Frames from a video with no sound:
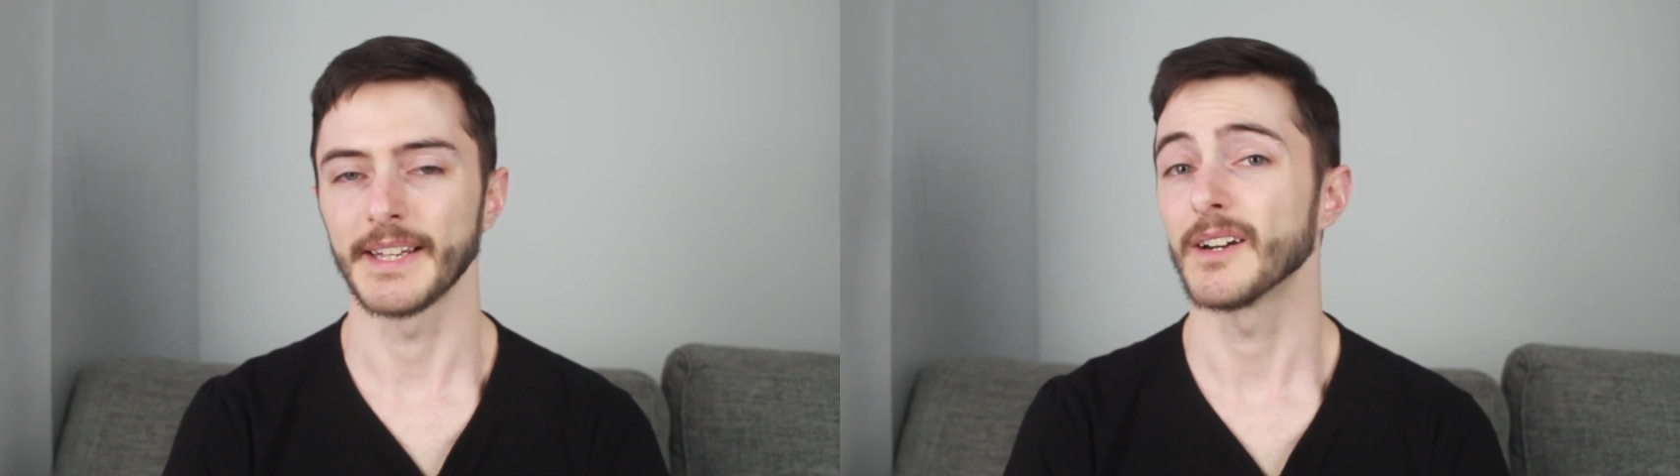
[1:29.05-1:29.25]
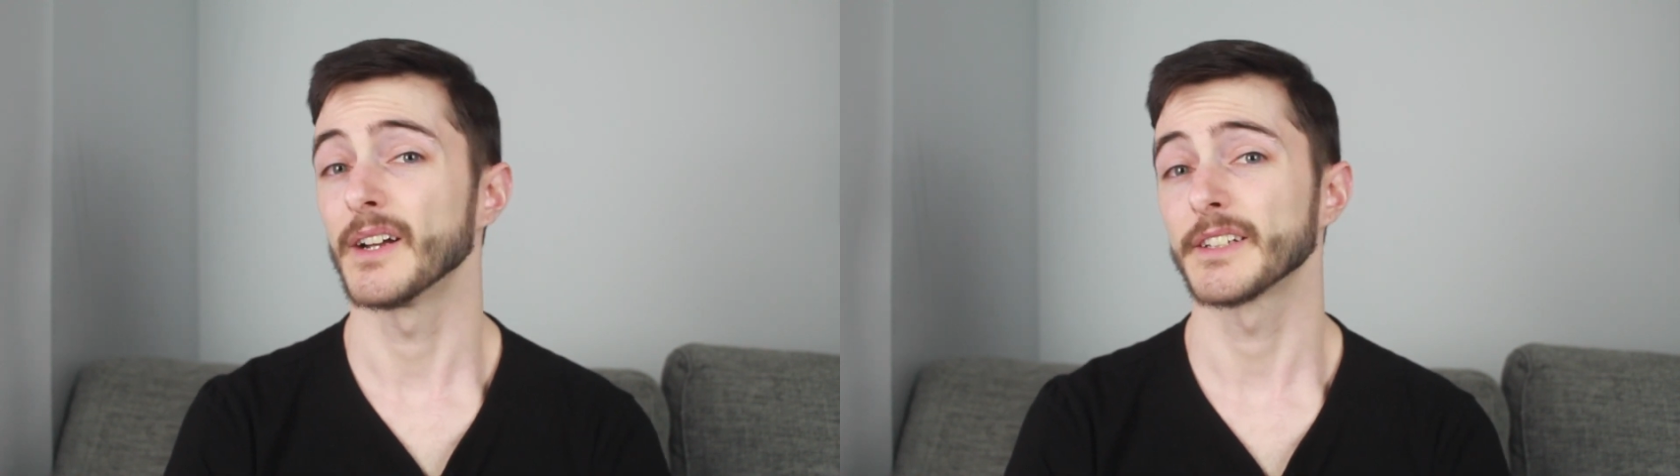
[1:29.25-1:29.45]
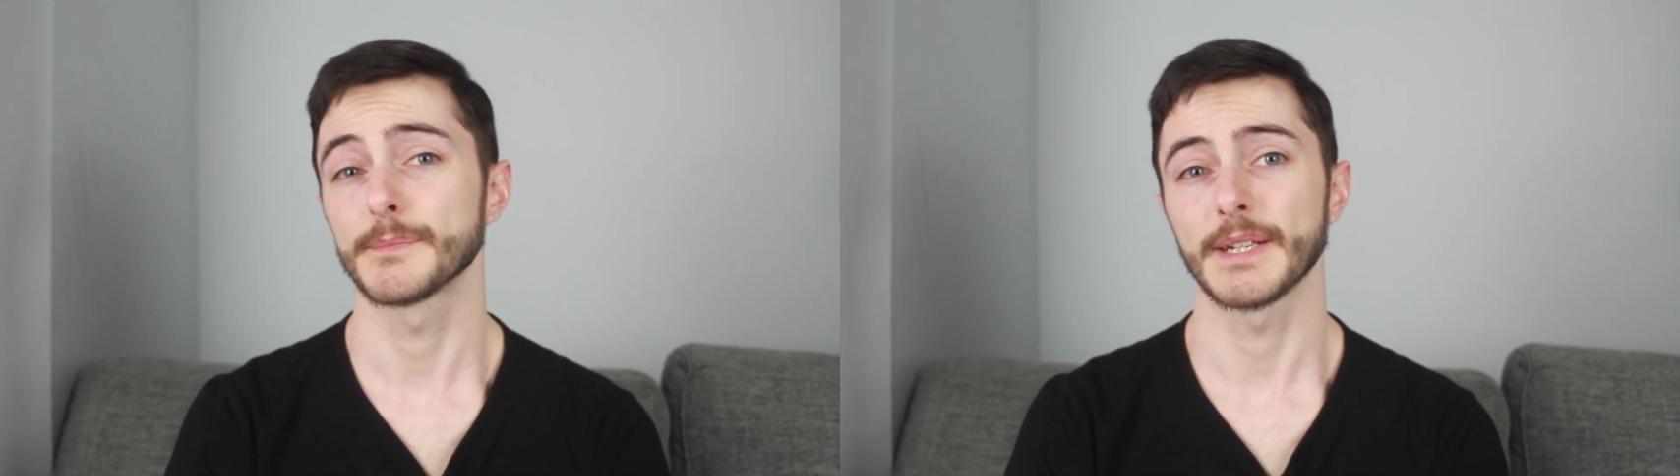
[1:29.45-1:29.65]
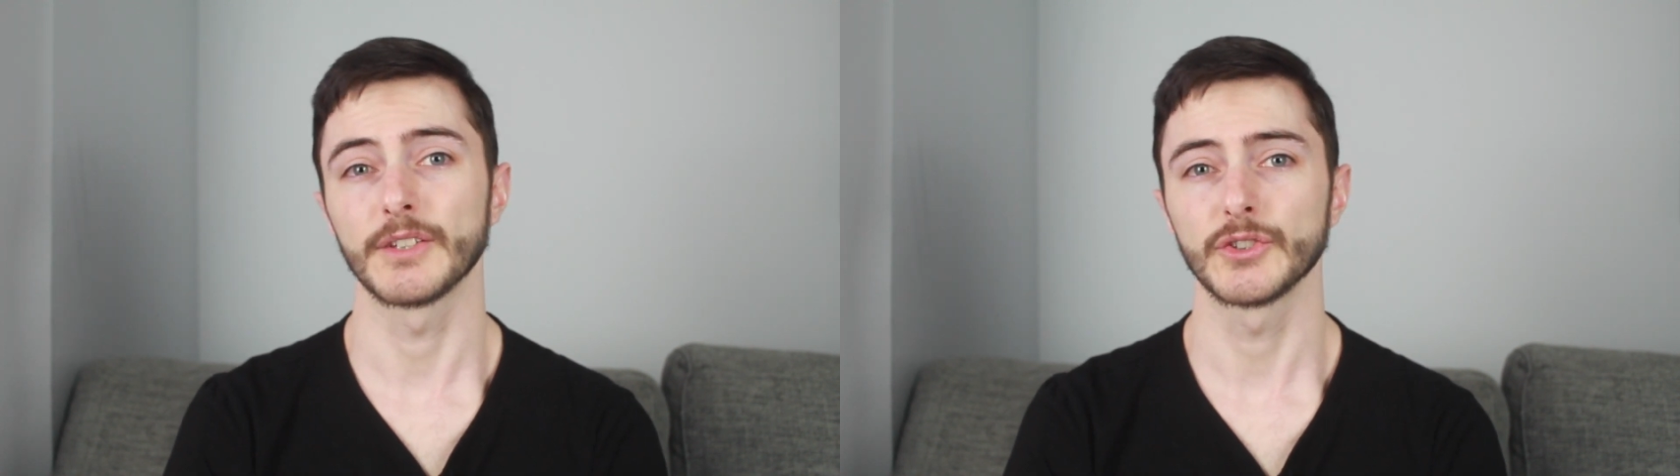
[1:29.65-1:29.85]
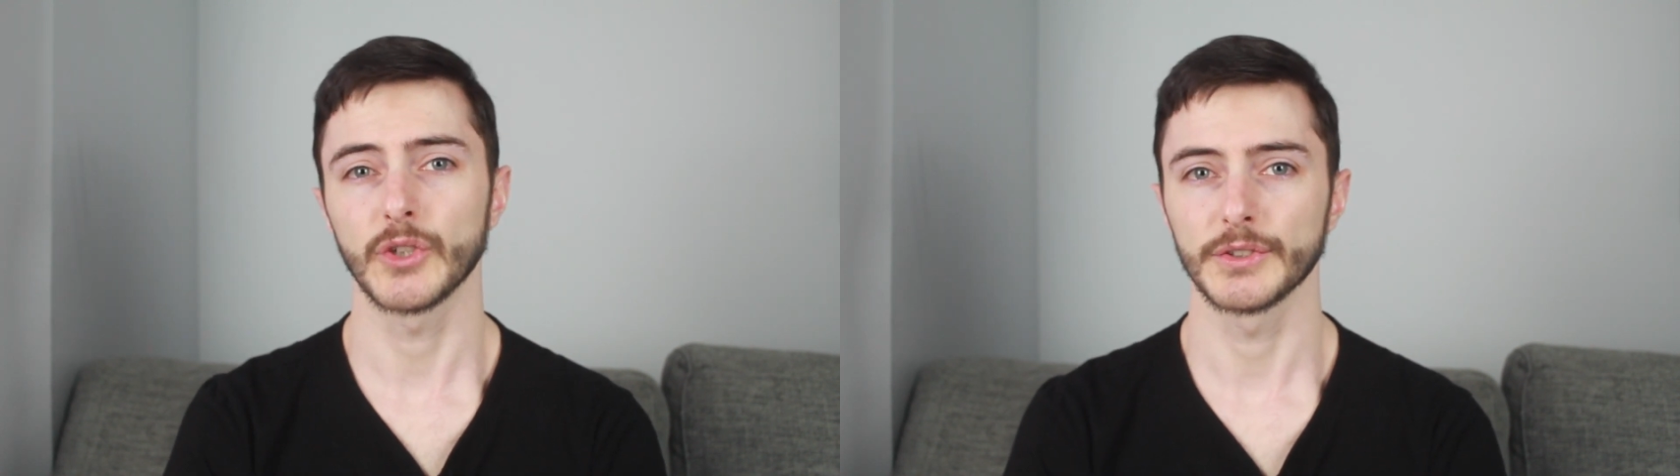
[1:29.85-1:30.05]
like
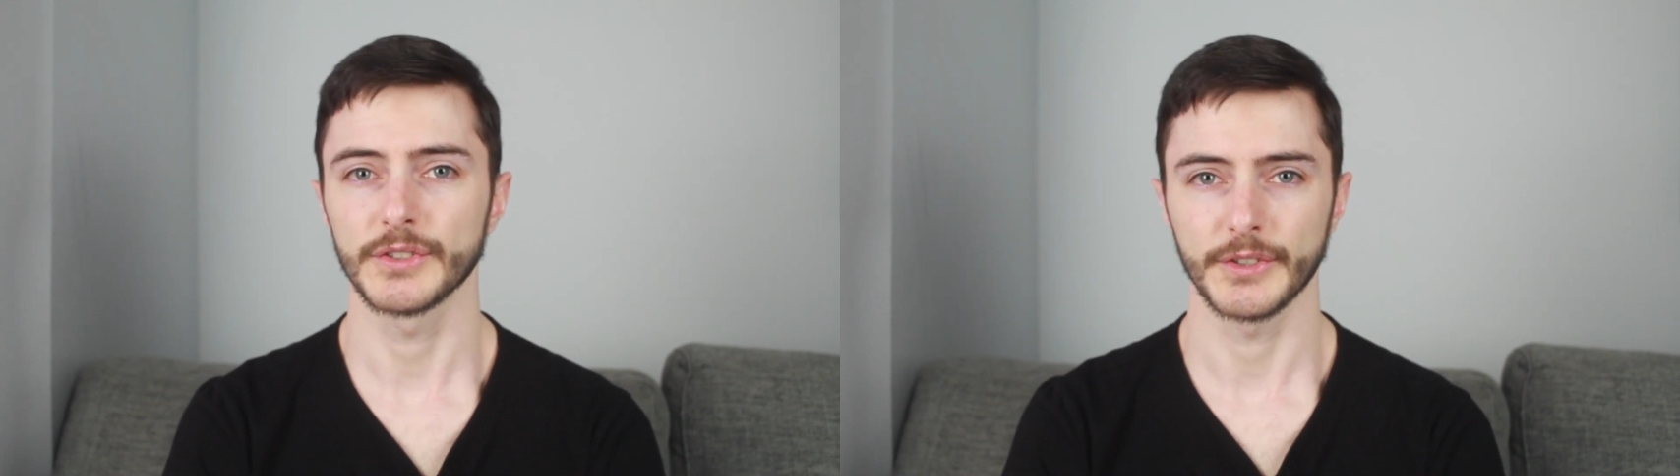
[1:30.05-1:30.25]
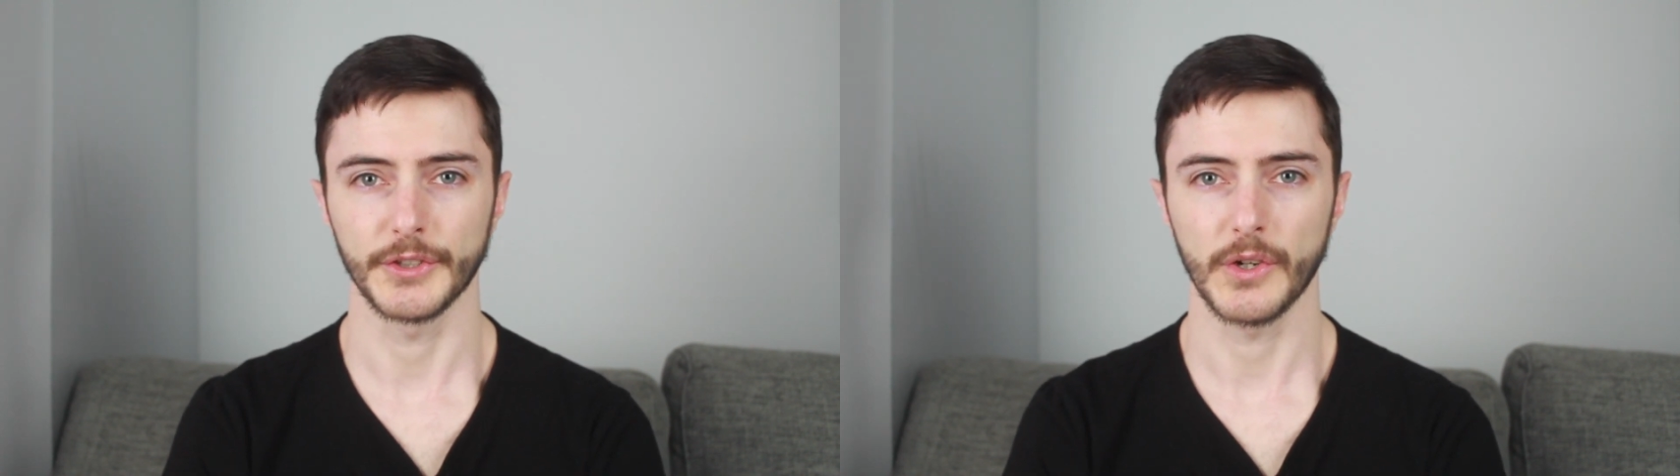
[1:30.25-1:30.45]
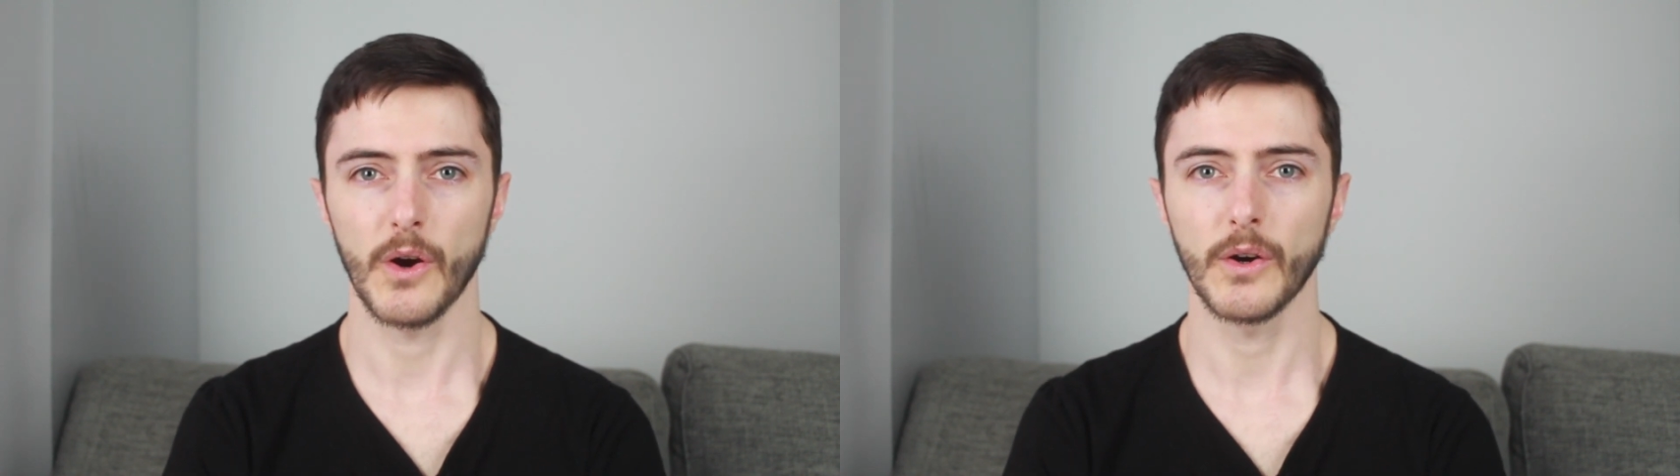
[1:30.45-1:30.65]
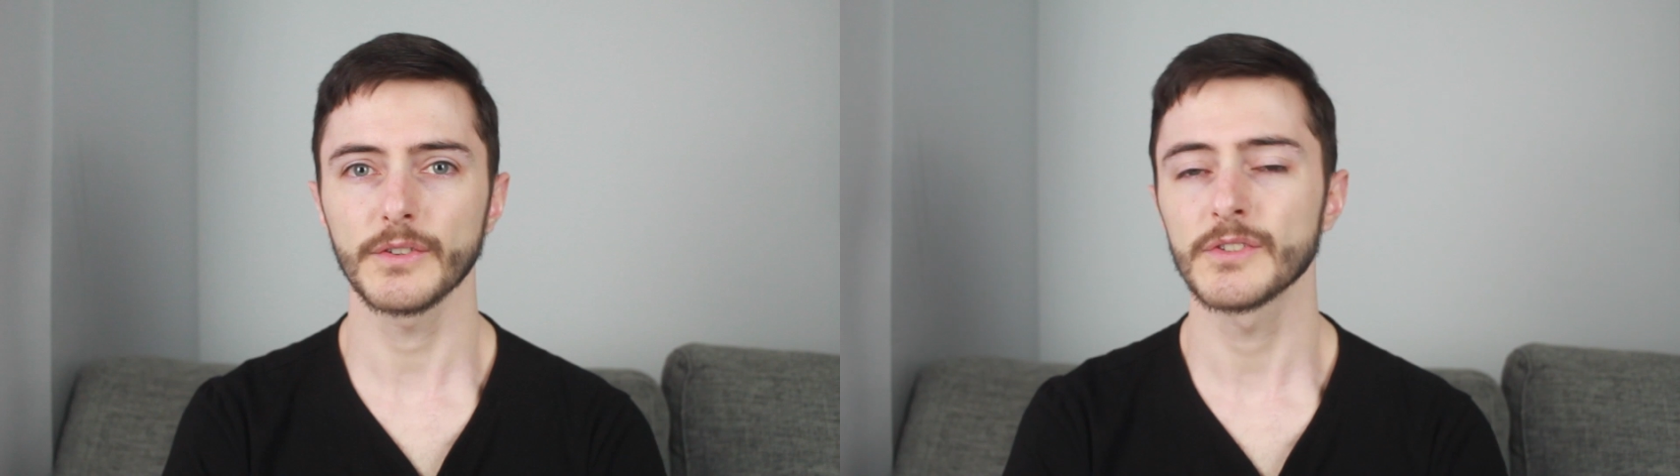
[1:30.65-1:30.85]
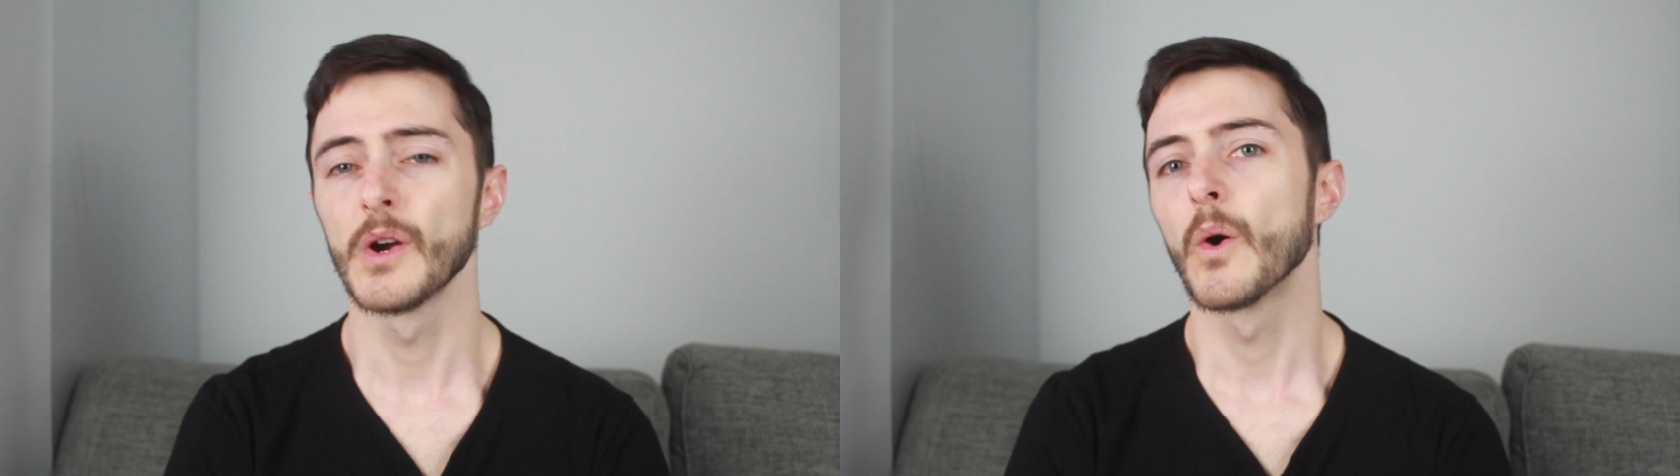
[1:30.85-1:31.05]
unexpected charges on your
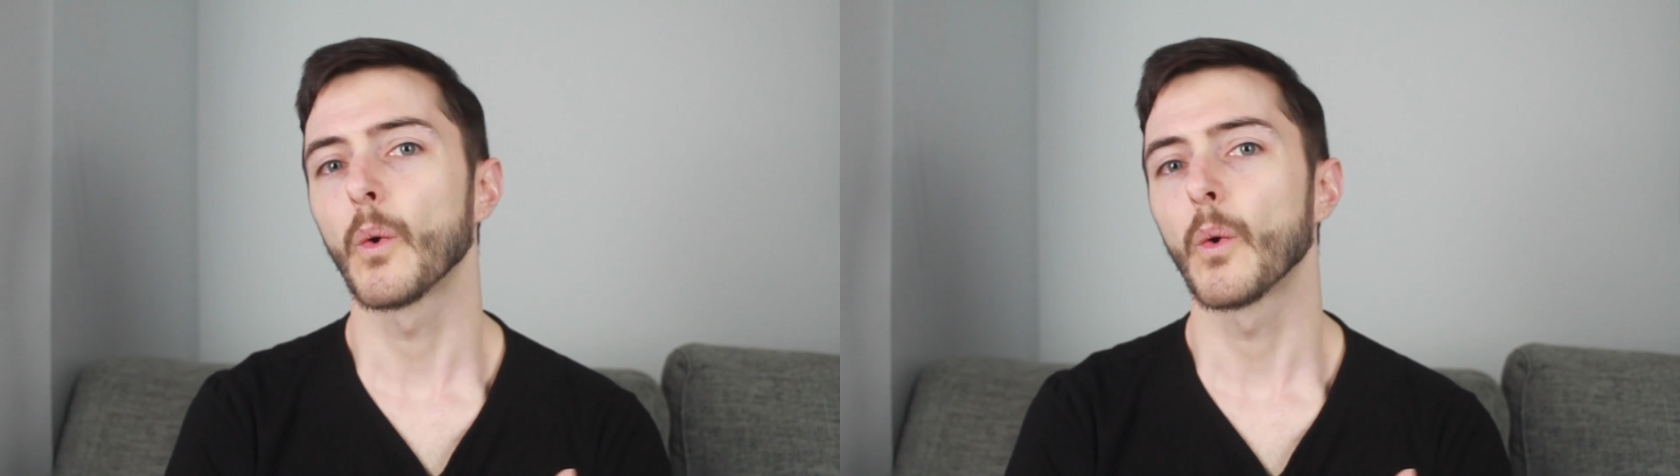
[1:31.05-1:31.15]
cards